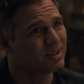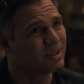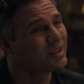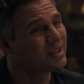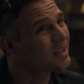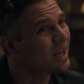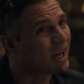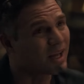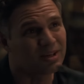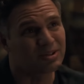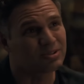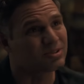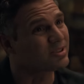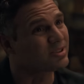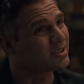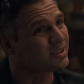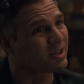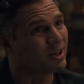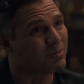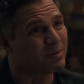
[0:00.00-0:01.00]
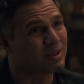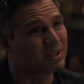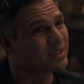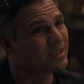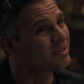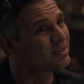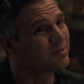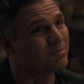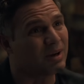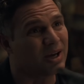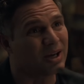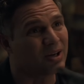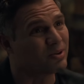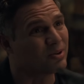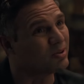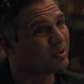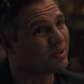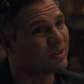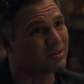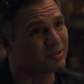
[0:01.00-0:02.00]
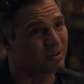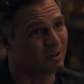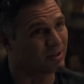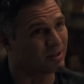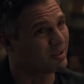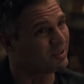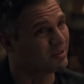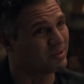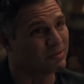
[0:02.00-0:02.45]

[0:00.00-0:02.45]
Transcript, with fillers: they are completely and utterly fucked as a nation.